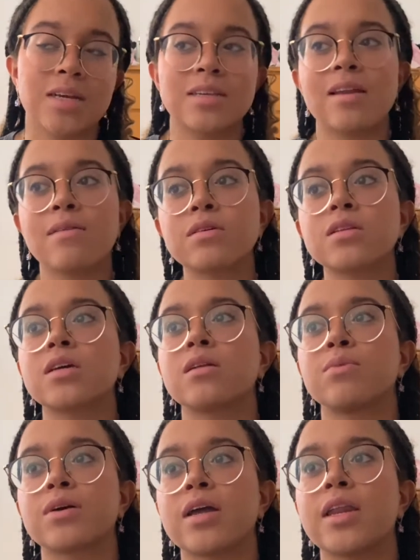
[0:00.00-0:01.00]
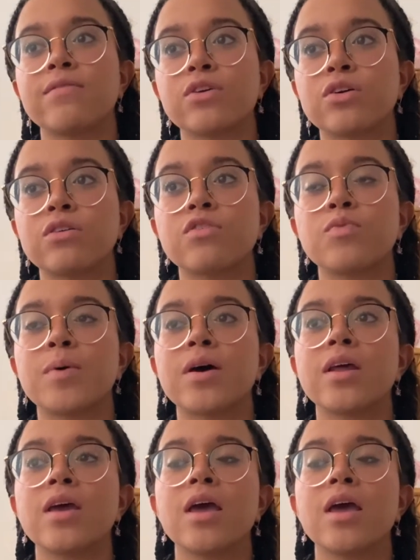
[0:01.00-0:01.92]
I said I wanted to get a book I'd never heard of, but